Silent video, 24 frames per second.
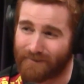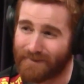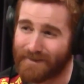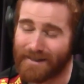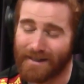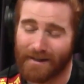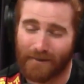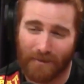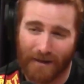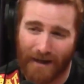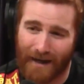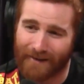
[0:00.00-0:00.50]

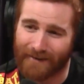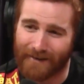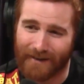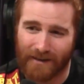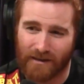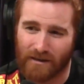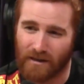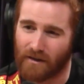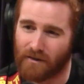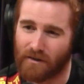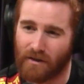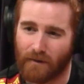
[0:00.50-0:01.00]
See, but I
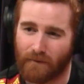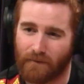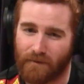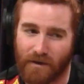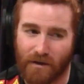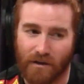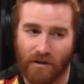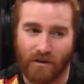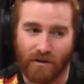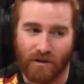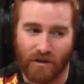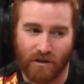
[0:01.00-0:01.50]
think it's the
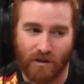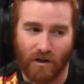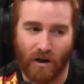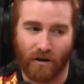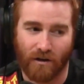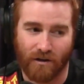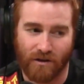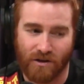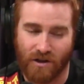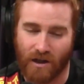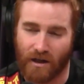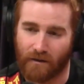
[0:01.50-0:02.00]
the, the
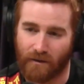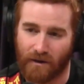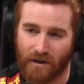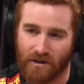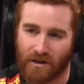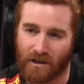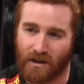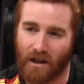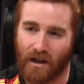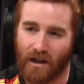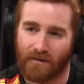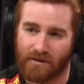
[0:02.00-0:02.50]
youngest
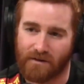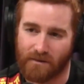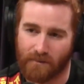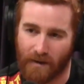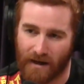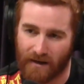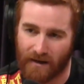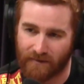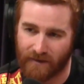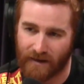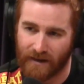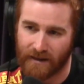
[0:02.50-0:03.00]
generation loves
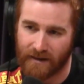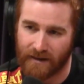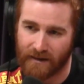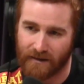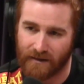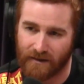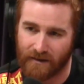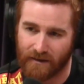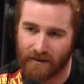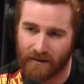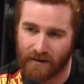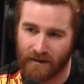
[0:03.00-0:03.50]
Spotify.
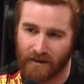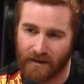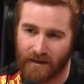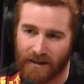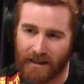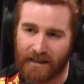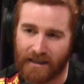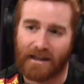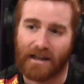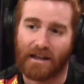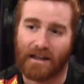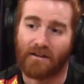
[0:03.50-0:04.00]
Mm.
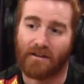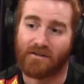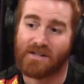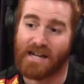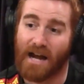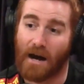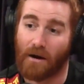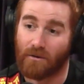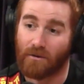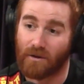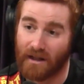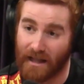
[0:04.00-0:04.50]
Like they love
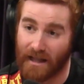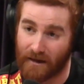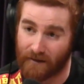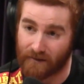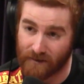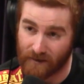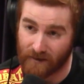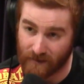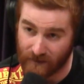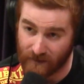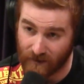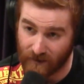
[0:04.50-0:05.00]

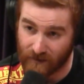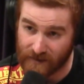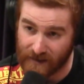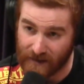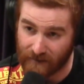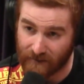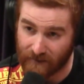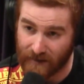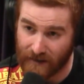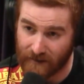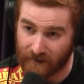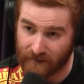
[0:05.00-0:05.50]
SoundCloud. You, you know
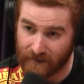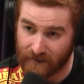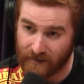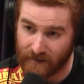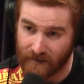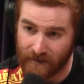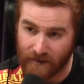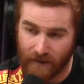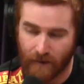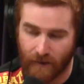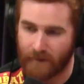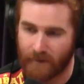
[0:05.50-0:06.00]
SoundCloud?
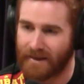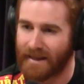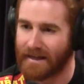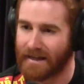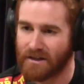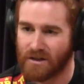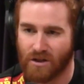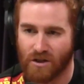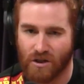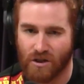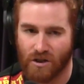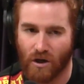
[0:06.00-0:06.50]
Yeah, I mean
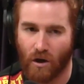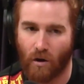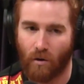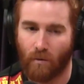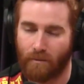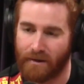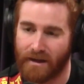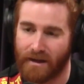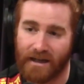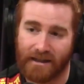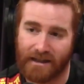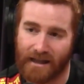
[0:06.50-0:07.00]
that's that. so
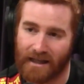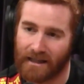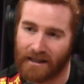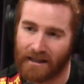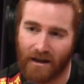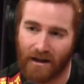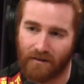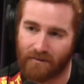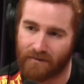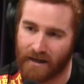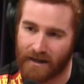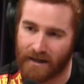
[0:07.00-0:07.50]
big. They
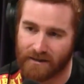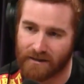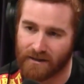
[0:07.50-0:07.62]
love that.